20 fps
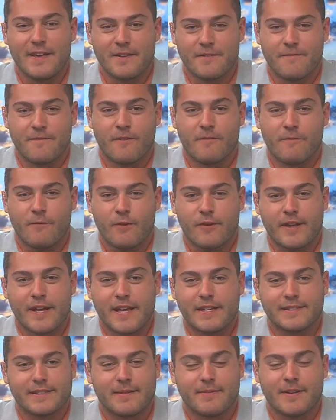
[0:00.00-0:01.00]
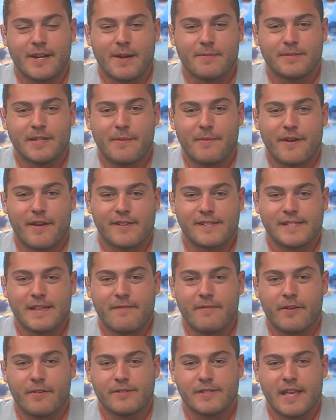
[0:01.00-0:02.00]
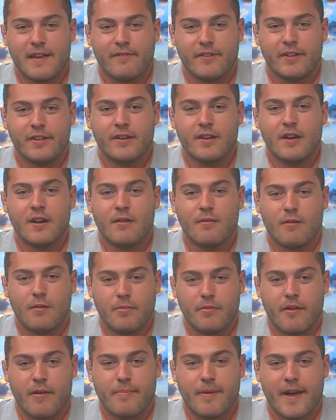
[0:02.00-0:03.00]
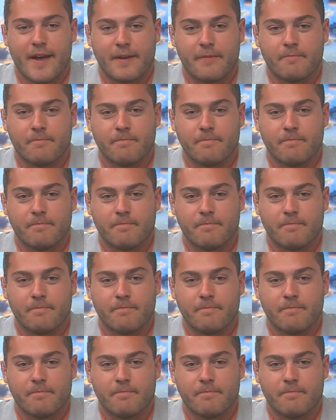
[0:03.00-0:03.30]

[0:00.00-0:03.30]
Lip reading: Your full forecast coming up. Timer now 7:07. We'll be right back.